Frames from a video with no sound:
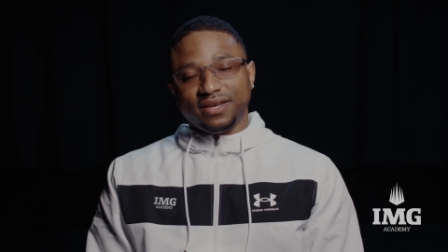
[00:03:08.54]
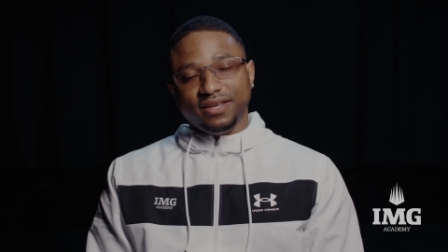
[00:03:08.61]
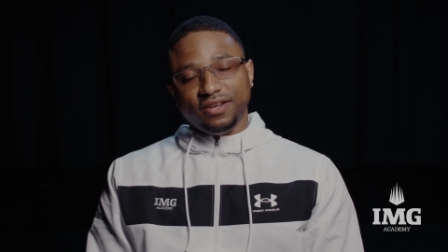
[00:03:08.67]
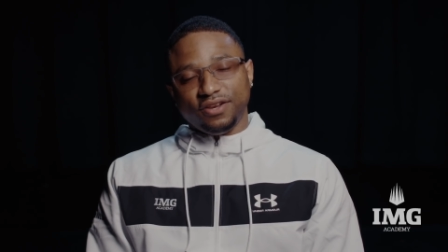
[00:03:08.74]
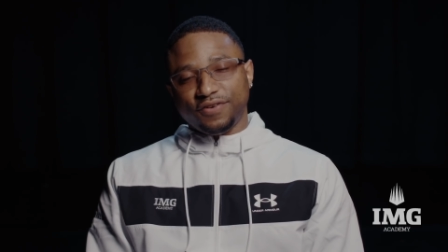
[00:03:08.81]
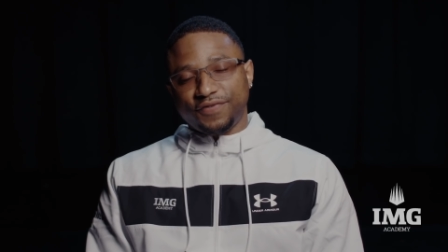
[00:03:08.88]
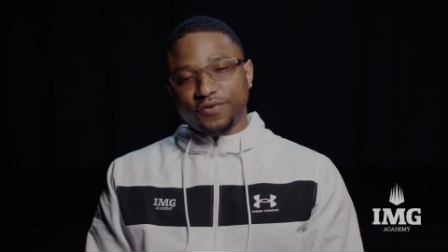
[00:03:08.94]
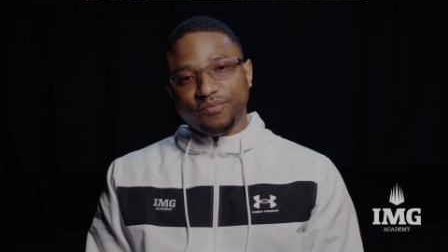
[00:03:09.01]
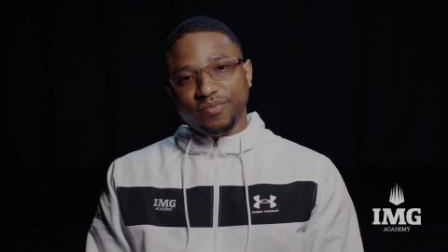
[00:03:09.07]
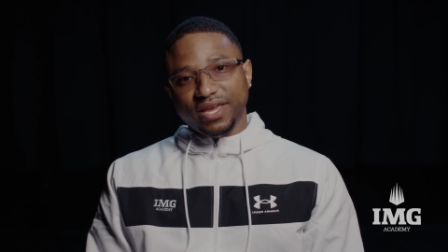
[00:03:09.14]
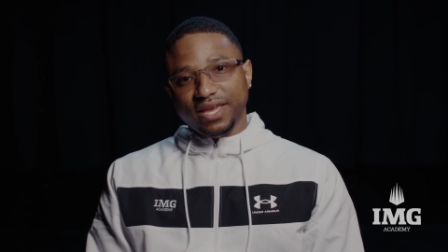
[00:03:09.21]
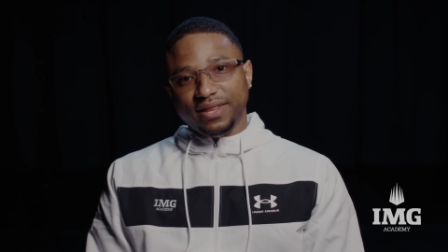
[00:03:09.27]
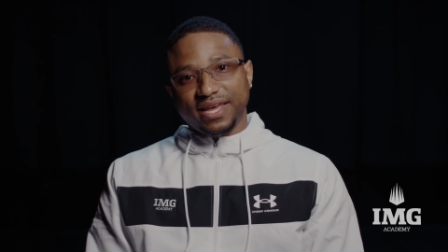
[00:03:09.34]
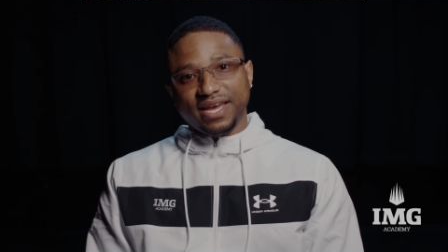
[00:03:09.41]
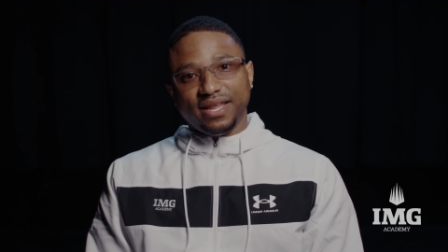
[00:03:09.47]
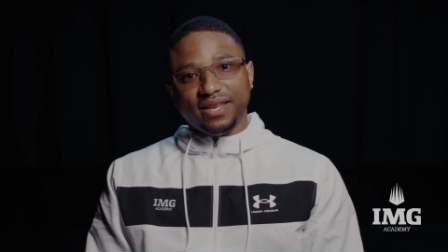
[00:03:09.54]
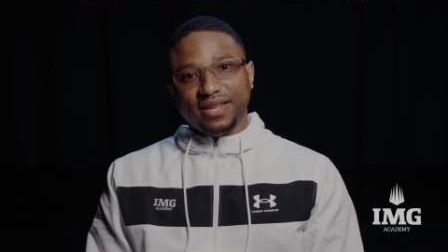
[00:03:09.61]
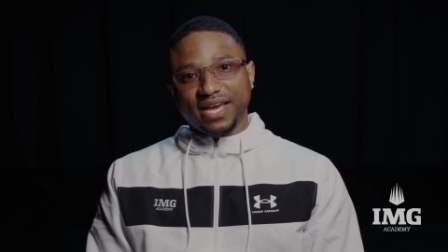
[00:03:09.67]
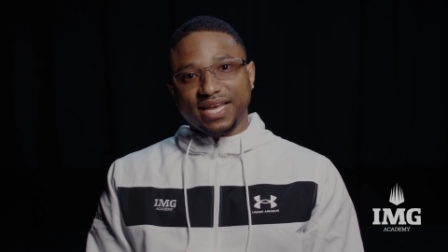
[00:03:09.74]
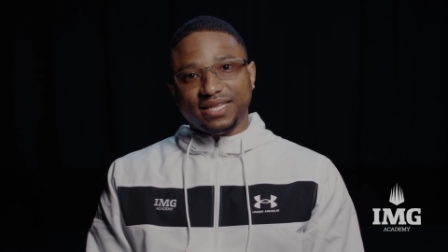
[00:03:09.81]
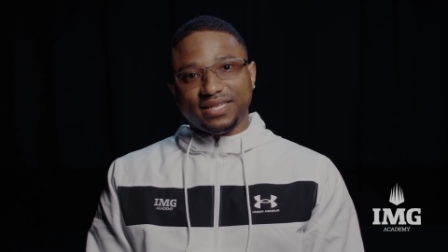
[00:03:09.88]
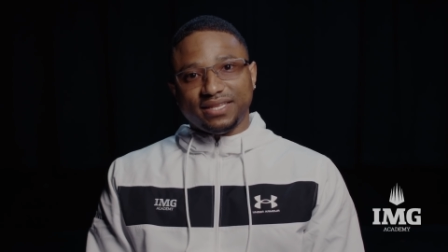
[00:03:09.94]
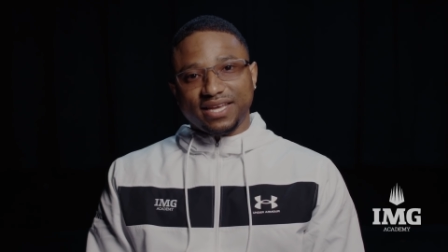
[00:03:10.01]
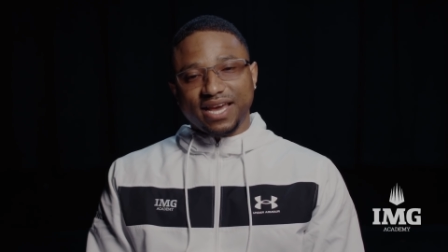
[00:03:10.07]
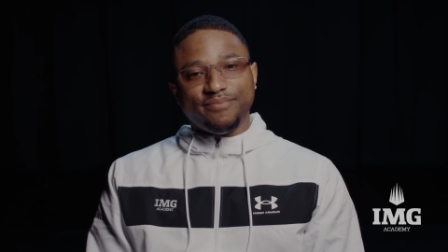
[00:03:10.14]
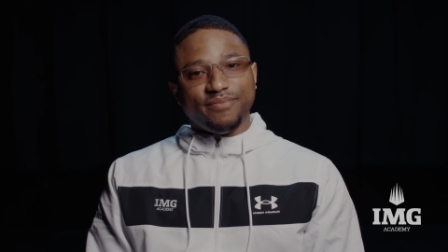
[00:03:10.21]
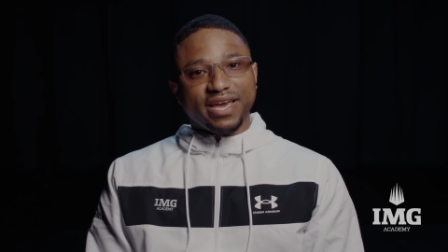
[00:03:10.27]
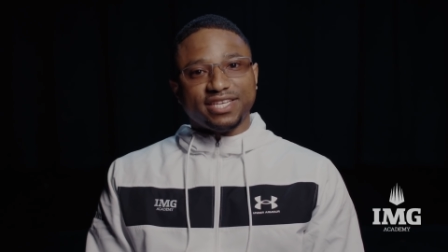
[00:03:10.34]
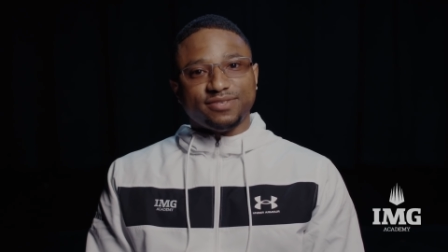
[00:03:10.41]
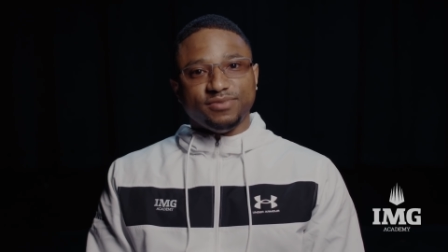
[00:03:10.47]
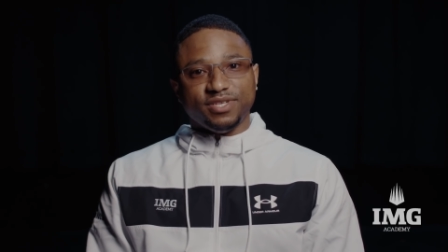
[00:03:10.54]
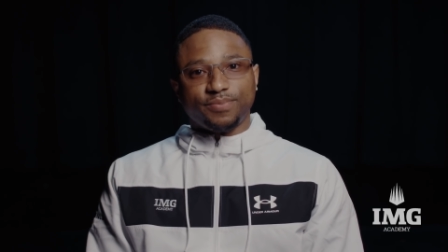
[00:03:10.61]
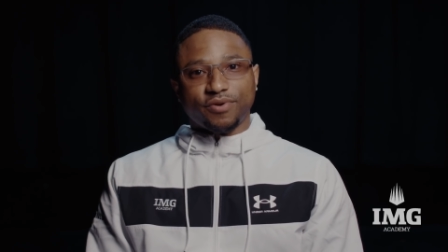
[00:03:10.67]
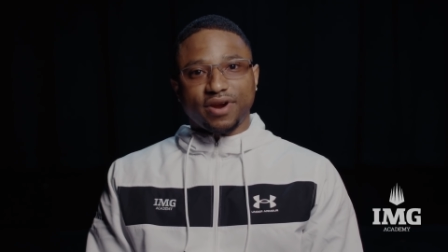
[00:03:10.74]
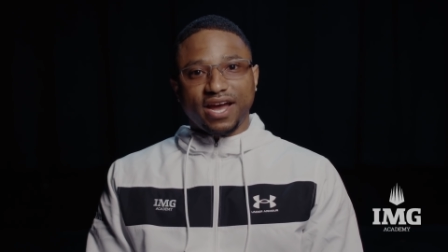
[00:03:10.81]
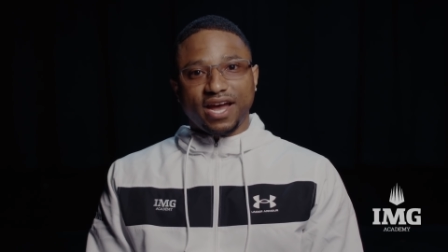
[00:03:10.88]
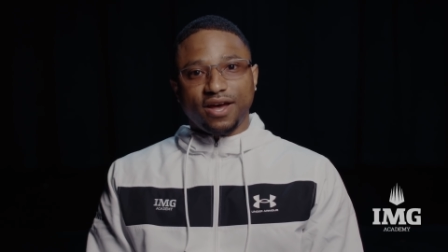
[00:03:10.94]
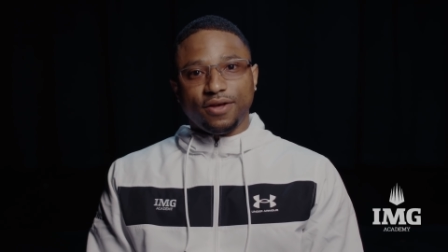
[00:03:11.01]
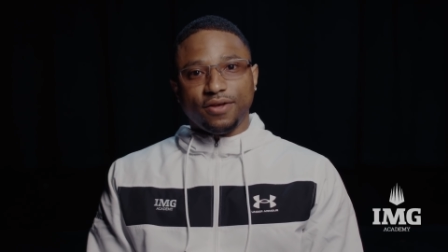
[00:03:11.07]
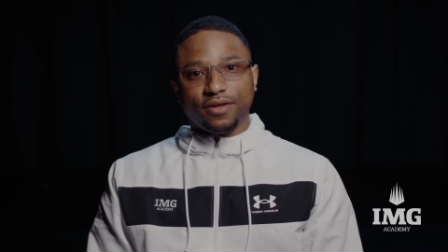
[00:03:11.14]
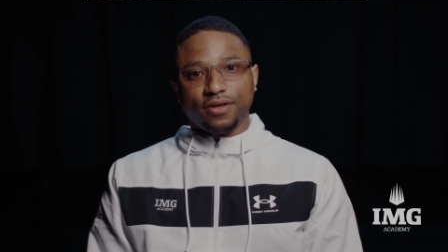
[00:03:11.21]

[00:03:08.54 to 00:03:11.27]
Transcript: you know, for me, that makes me proud.